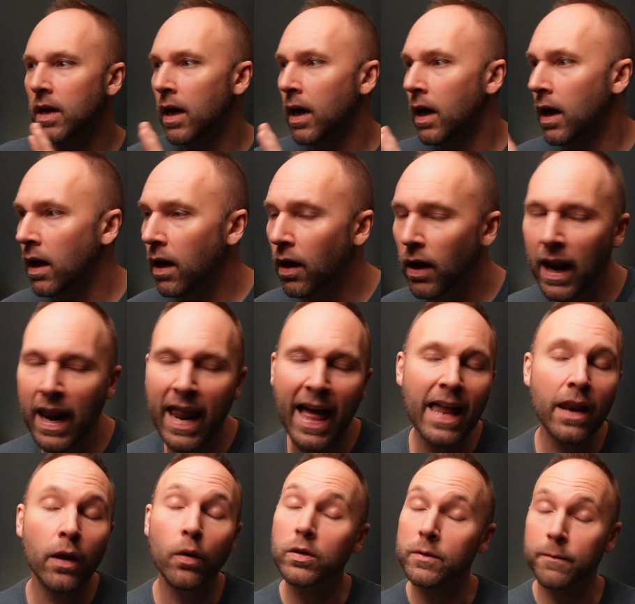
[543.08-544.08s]
a lot of
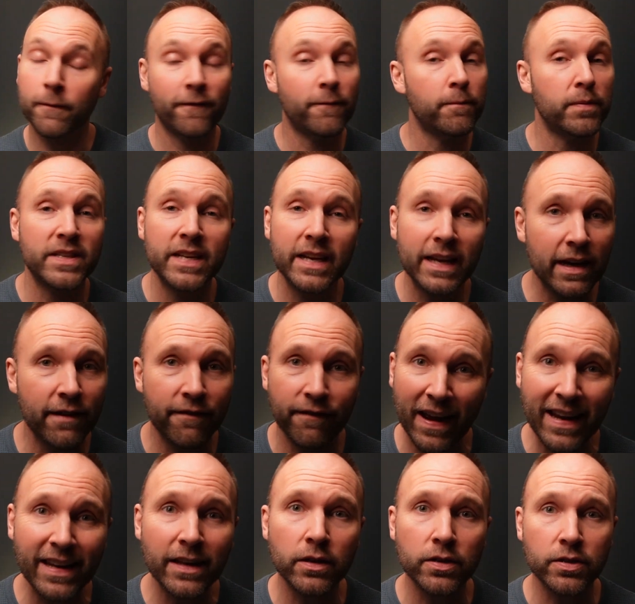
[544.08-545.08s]
landlords, particularly
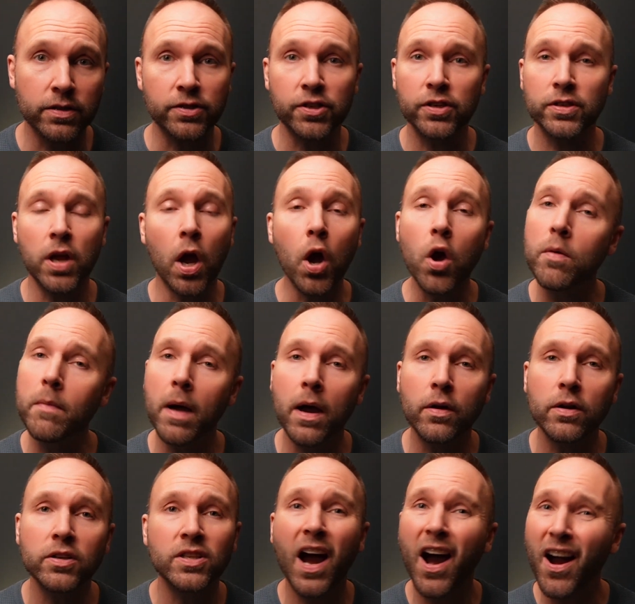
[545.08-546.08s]
vendors and just
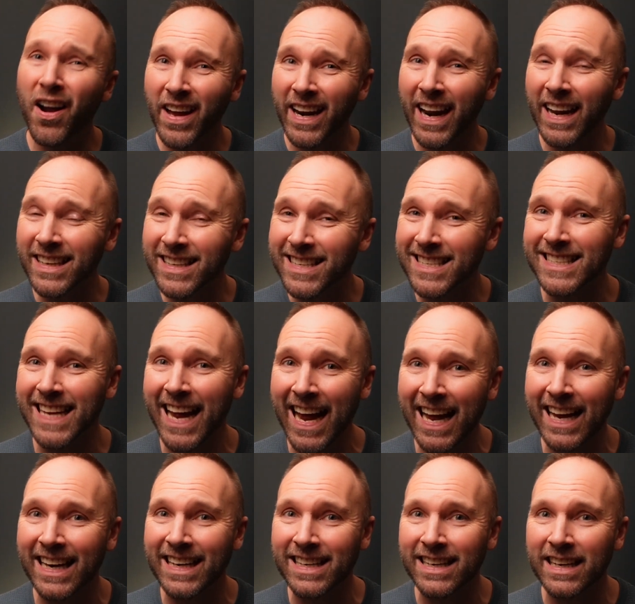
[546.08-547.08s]
homeowners, aren't going to
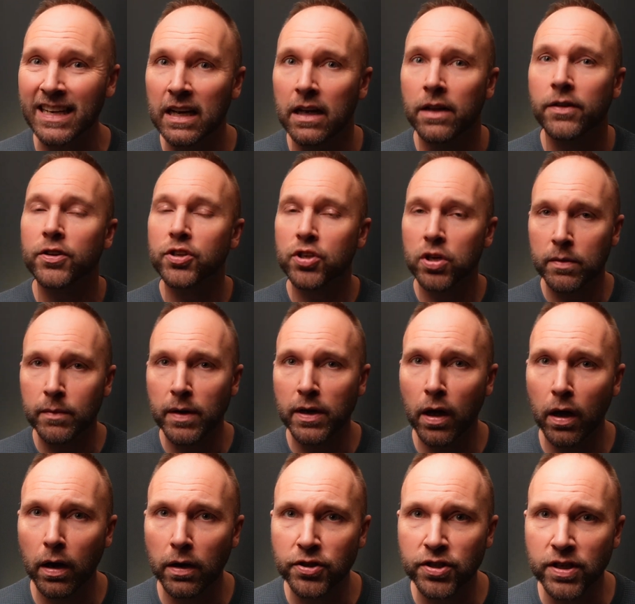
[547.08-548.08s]
understand the
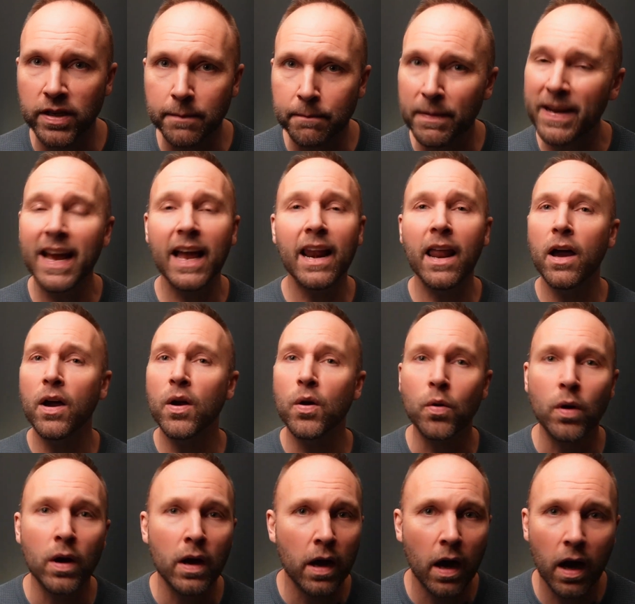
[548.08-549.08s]
terminology, PLO,
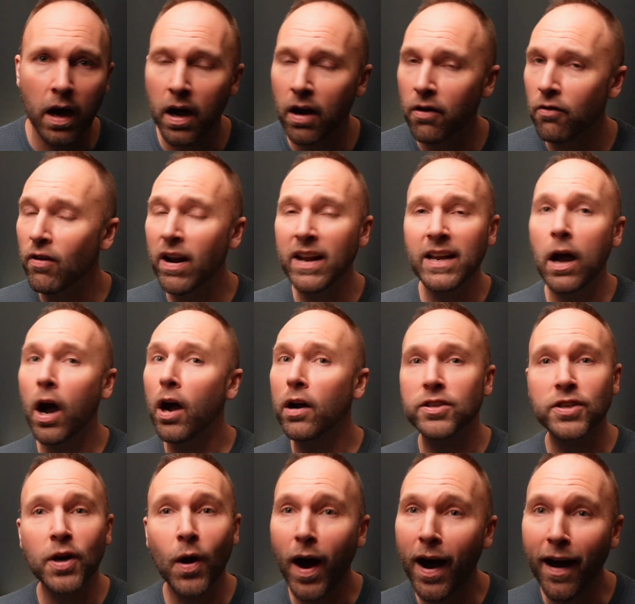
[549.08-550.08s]
rent,
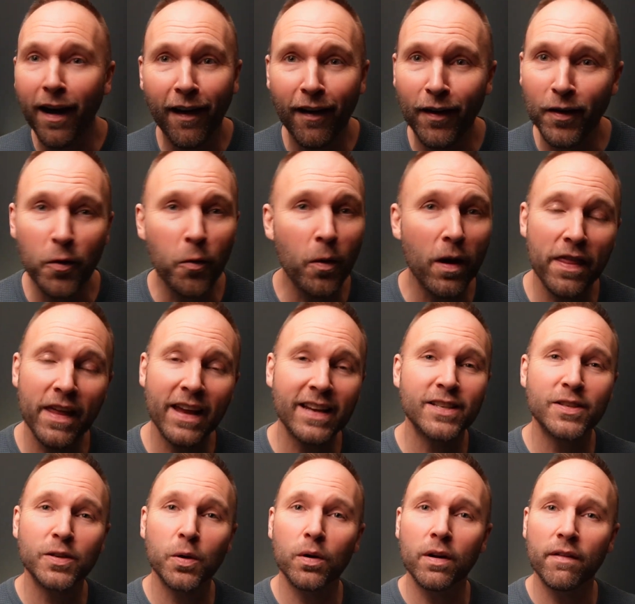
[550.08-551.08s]
R2R, and all of that
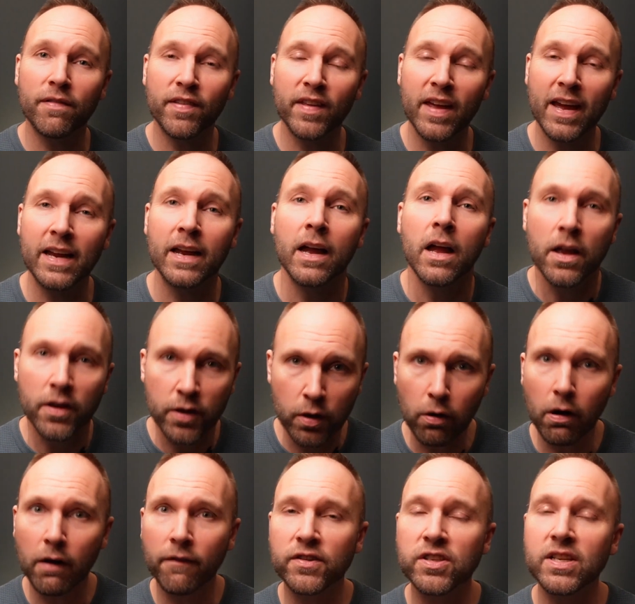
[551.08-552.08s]
sort of thing.
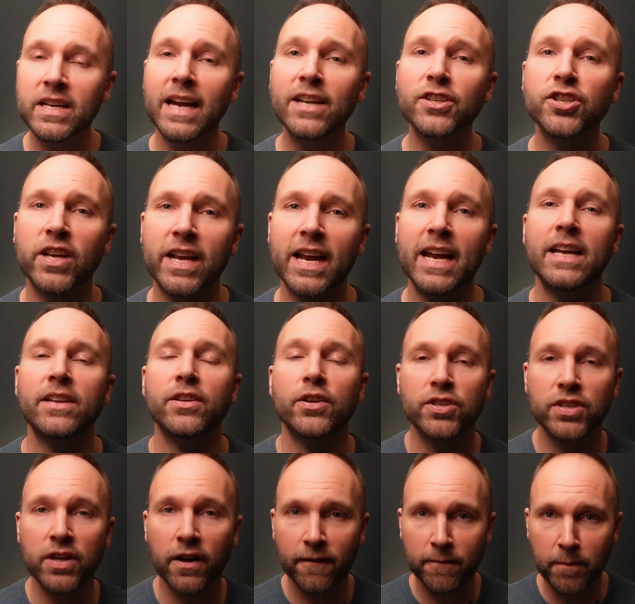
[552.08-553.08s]
You're obviously educating
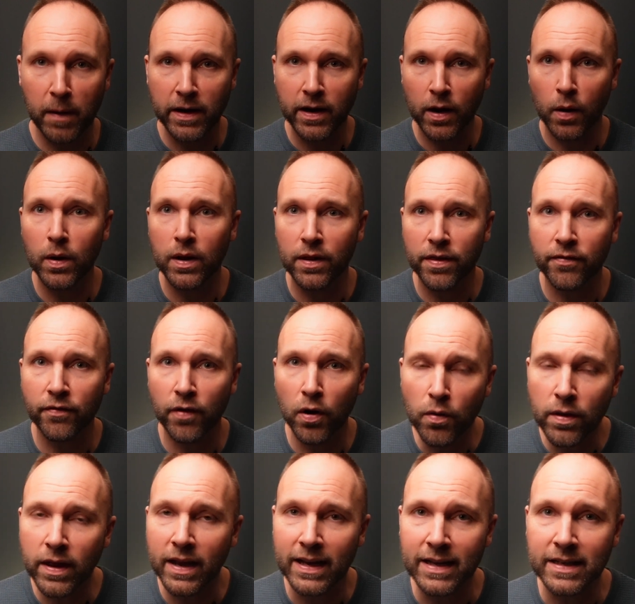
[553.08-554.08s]
yourself by going
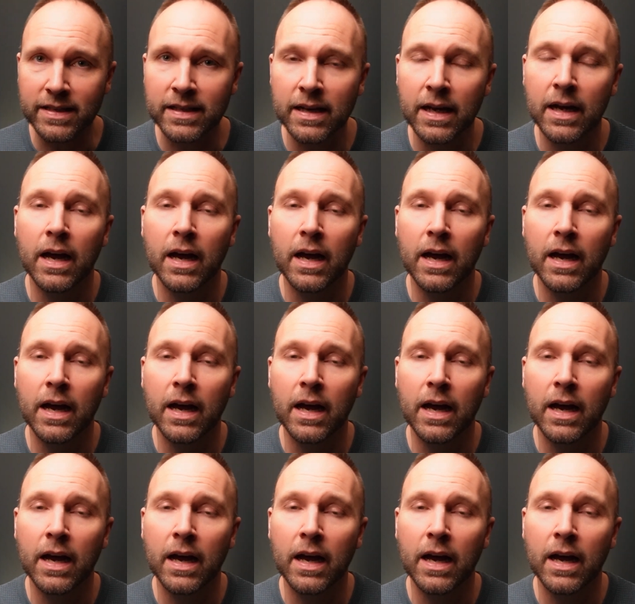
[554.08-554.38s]
through these